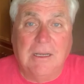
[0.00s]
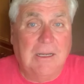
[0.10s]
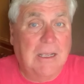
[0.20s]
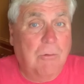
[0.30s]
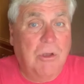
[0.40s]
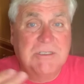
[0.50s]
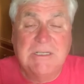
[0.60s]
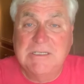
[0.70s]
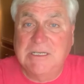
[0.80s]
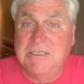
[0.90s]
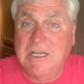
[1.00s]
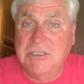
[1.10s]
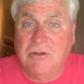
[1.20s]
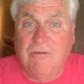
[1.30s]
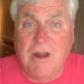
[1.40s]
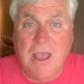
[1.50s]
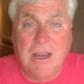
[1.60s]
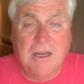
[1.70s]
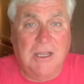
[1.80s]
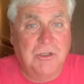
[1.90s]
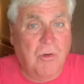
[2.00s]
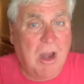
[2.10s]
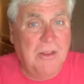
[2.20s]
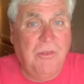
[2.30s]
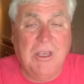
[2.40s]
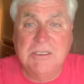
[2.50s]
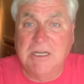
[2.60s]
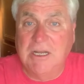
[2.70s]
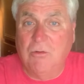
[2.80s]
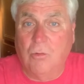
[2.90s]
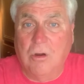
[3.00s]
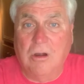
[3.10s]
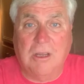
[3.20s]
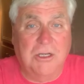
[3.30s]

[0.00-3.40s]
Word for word: And I wasn't a success overnight. I tried things, they didn't work.